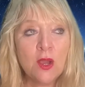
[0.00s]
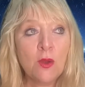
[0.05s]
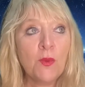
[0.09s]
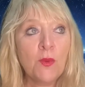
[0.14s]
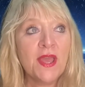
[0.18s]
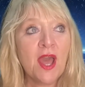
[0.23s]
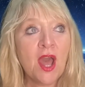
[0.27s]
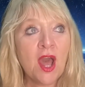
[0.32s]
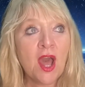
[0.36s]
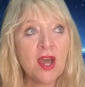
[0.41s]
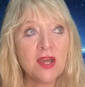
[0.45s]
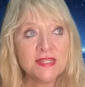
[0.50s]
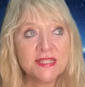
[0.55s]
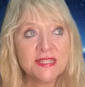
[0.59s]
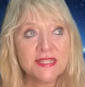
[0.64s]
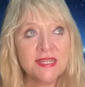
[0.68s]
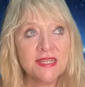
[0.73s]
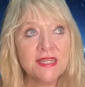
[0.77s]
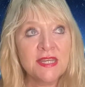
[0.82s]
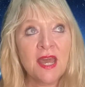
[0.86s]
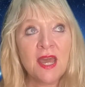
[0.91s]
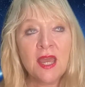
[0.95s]
We're
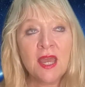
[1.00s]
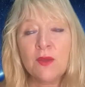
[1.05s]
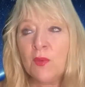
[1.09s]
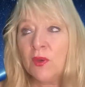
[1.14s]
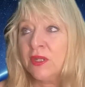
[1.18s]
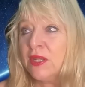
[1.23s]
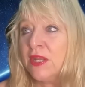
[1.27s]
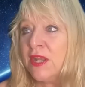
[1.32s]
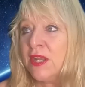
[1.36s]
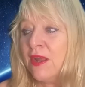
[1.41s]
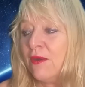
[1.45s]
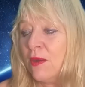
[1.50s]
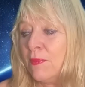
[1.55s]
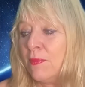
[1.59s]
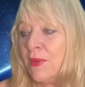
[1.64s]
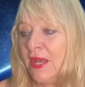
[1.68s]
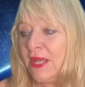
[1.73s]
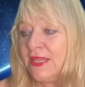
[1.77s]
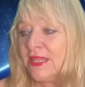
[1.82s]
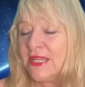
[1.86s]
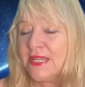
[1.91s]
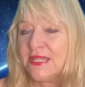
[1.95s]
asking, I want to know
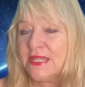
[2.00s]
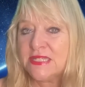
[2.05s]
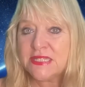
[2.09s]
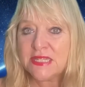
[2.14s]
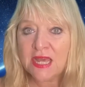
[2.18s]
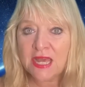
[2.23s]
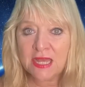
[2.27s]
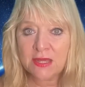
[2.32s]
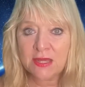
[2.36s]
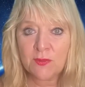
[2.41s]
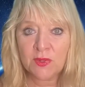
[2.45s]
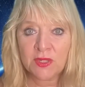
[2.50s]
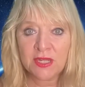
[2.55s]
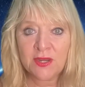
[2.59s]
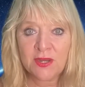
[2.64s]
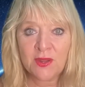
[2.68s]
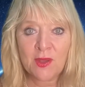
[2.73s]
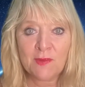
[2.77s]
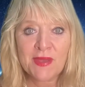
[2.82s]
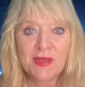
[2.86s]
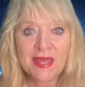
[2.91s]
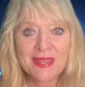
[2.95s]
about this, I want to
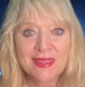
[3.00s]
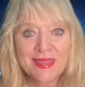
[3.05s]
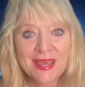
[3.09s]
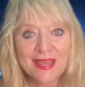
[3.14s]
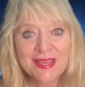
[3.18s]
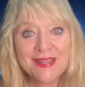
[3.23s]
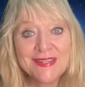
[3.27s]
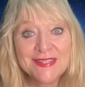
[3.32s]
know about that.